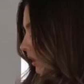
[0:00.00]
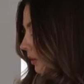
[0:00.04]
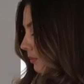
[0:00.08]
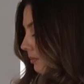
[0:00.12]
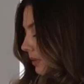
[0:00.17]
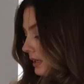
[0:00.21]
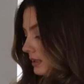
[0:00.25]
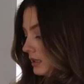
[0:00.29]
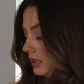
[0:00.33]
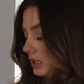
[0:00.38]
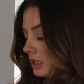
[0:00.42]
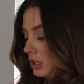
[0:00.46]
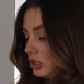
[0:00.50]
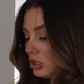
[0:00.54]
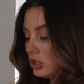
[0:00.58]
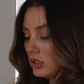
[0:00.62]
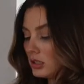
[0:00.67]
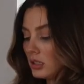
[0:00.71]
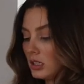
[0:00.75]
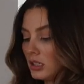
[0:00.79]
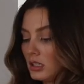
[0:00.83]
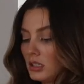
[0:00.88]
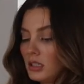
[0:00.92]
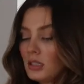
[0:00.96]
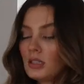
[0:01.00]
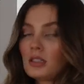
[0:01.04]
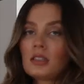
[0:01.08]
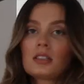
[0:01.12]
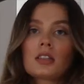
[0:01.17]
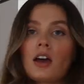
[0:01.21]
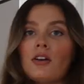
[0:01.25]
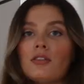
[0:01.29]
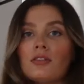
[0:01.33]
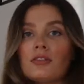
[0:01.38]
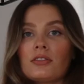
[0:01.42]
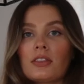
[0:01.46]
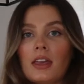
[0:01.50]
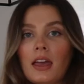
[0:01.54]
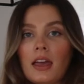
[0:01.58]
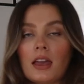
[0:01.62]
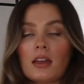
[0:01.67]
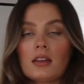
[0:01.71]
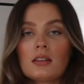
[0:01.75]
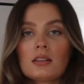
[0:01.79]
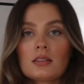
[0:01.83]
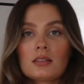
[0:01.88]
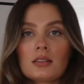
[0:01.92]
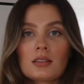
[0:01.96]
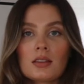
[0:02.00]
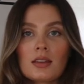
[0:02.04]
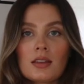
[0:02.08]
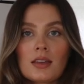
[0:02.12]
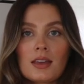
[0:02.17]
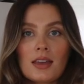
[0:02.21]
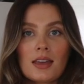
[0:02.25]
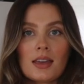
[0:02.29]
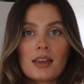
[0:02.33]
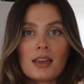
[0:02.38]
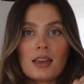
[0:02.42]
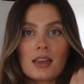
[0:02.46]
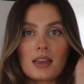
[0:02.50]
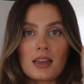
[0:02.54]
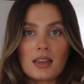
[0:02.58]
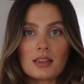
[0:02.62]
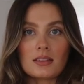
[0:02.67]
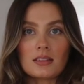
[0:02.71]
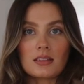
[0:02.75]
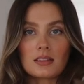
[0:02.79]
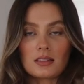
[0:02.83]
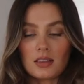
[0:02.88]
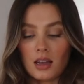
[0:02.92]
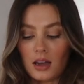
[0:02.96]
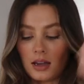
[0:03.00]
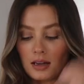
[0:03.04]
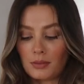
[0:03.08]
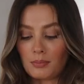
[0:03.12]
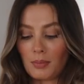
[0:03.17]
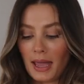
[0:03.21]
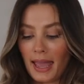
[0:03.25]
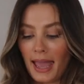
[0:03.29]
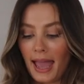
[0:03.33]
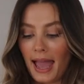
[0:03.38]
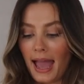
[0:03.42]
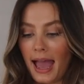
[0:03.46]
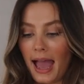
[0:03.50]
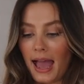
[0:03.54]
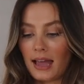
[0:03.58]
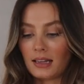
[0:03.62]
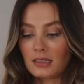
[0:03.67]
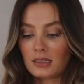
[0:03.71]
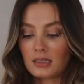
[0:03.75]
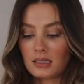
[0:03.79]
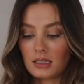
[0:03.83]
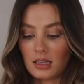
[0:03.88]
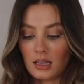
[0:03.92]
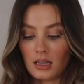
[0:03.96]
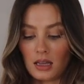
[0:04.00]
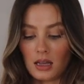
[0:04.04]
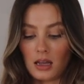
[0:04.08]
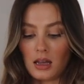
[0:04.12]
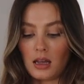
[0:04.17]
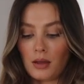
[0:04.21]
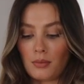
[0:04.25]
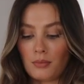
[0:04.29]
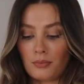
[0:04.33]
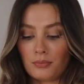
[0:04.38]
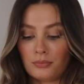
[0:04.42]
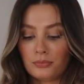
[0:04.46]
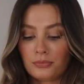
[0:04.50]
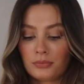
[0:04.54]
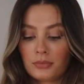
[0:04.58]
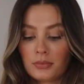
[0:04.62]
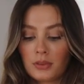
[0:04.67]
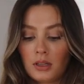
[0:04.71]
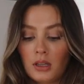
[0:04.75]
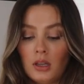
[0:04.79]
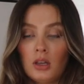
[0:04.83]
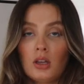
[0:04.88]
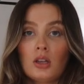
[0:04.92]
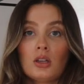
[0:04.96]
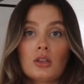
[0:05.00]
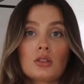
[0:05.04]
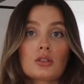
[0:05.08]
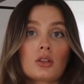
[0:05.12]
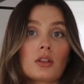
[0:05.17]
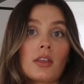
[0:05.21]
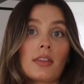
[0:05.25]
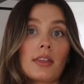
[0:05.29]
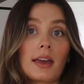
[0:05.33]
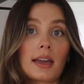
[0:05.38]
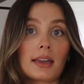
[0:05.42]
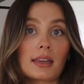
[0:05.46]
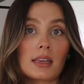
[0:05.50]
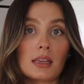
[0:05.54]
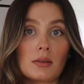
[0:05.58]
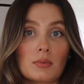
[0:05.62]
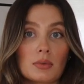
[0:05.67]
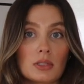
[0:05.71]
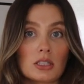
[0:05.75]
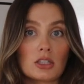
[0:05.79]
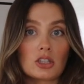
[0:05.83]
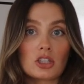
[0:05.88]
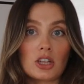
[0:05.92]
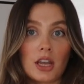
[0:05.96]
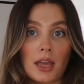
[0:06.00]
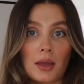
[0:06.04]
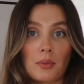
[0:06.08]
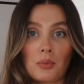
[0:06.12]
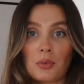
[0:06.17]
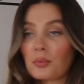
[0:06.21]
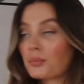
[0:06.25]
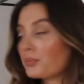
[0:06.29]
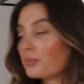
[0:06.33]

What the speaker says: And I'm basically just gonna stuff this inside my hat, so that keeps its shape.